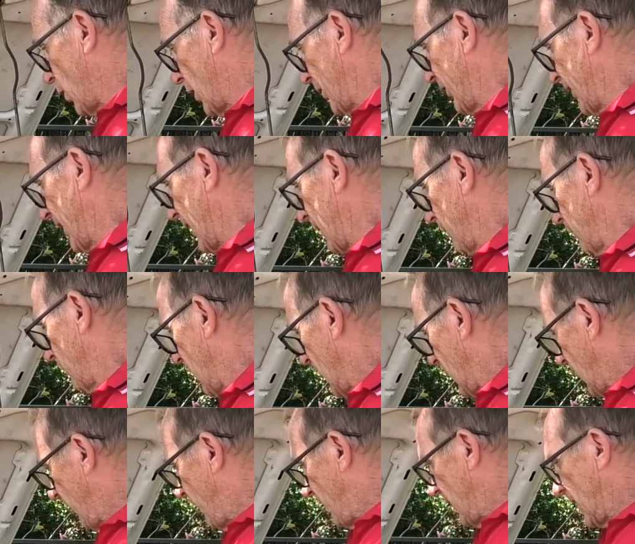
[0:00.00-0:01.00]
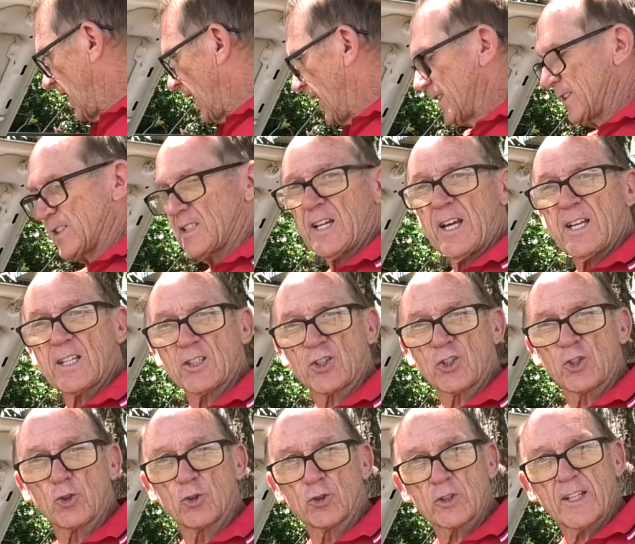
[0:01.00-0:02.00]
want that. If you're going to take a
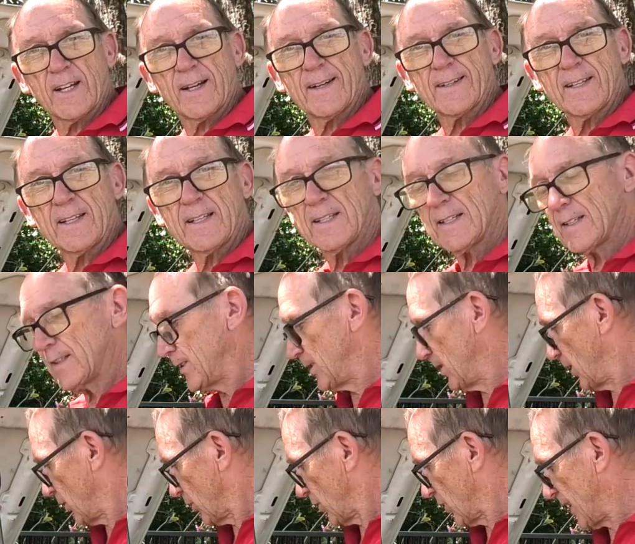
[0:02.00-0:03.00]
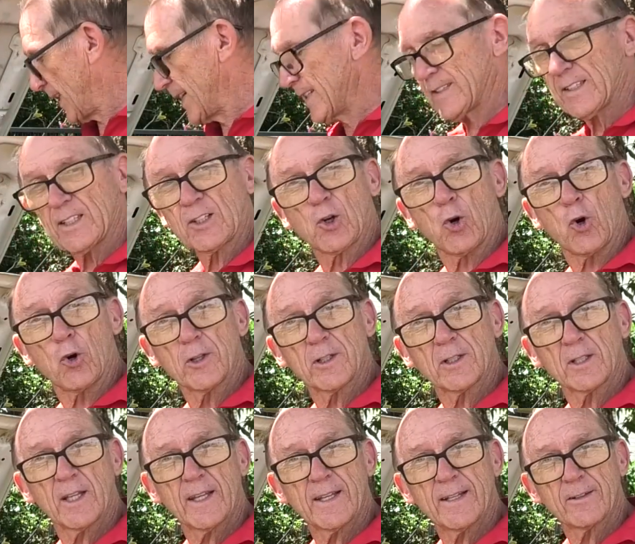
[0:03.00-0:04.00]
shortcut here, you could take the
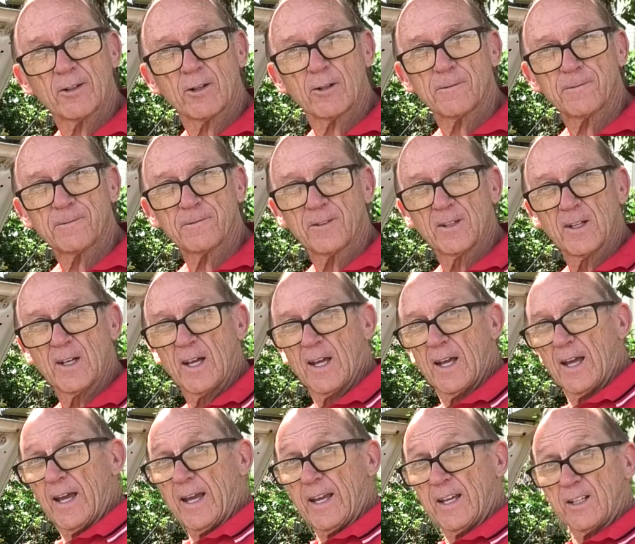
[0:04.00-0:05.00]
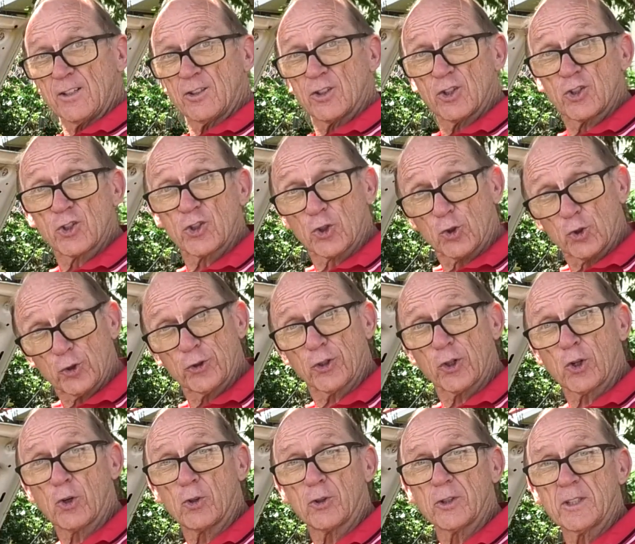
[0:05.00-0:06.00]
coil lead off and short the
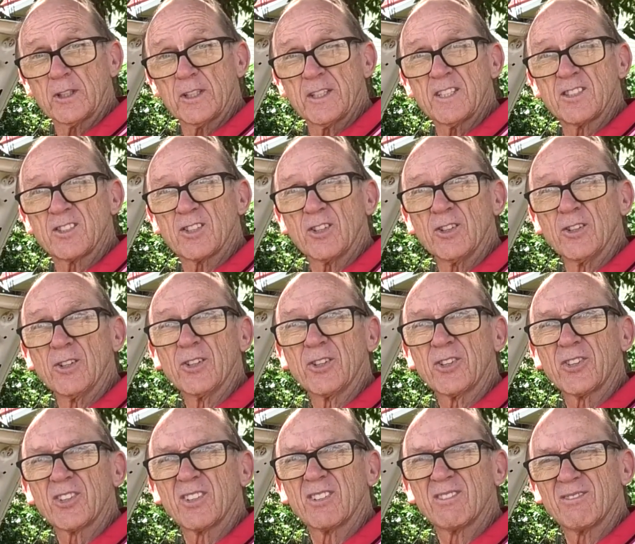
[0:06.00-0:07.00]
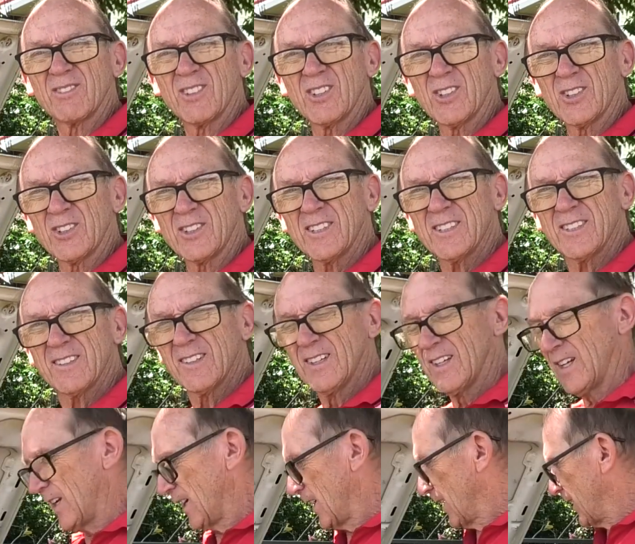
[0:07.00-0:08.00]
coil lead to earth. All right,
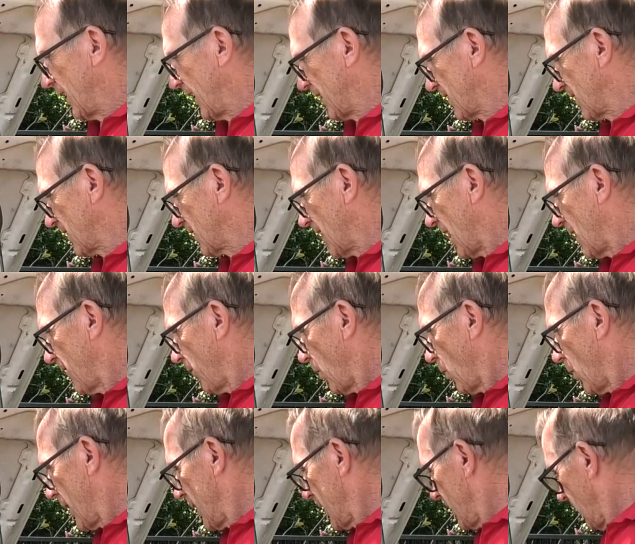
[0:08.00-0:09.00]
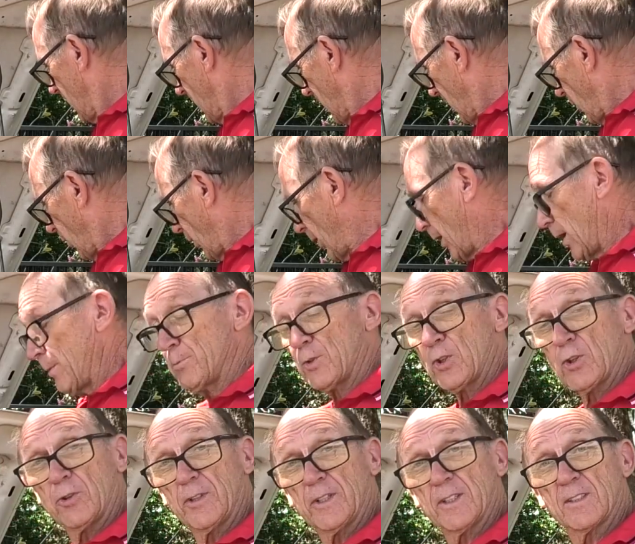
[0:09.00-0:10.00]
that's a safer way. What I'm
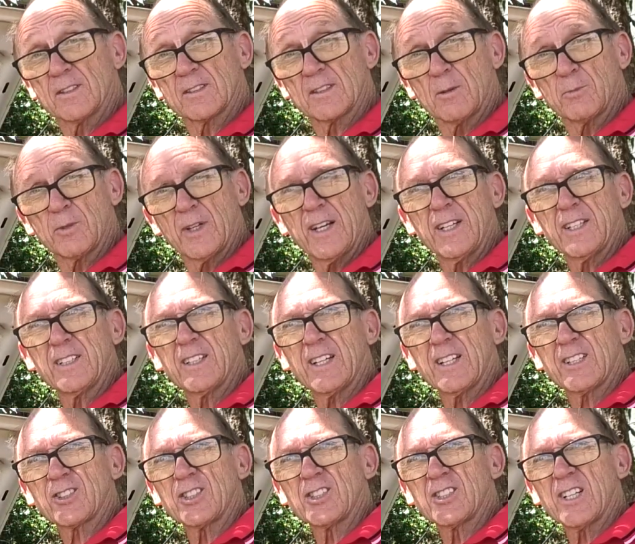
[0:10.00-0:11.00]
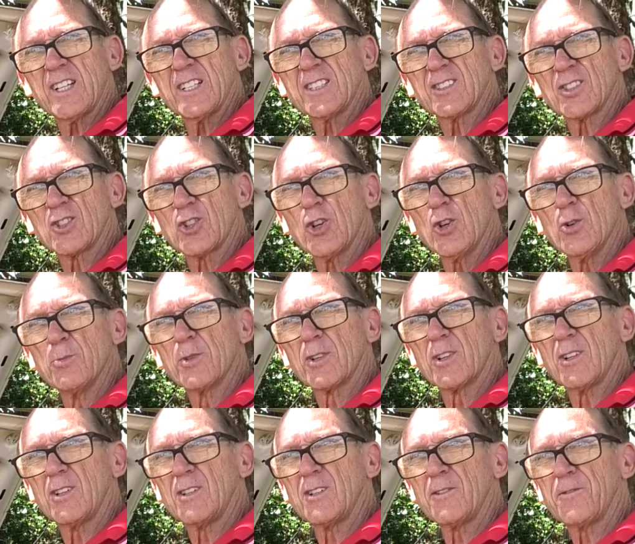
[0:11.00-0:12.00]
doing is I'm going to actually take the
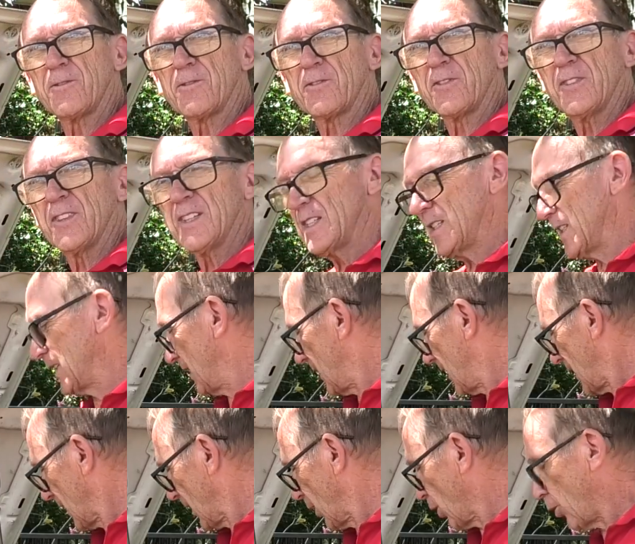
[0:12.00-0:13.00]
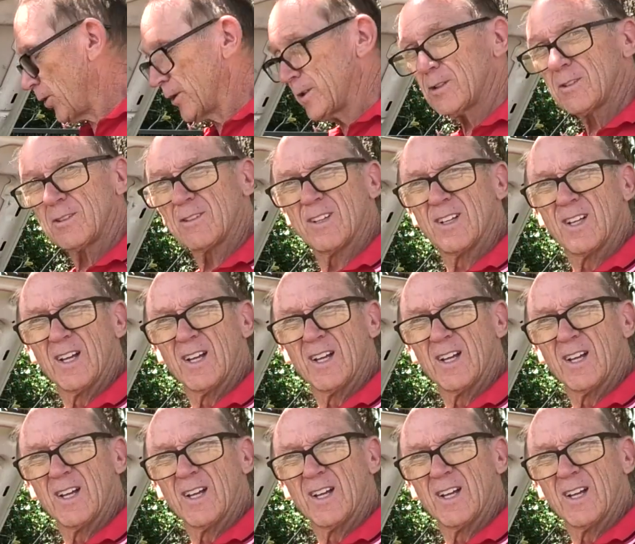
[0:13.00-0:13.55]
terminal off the coil,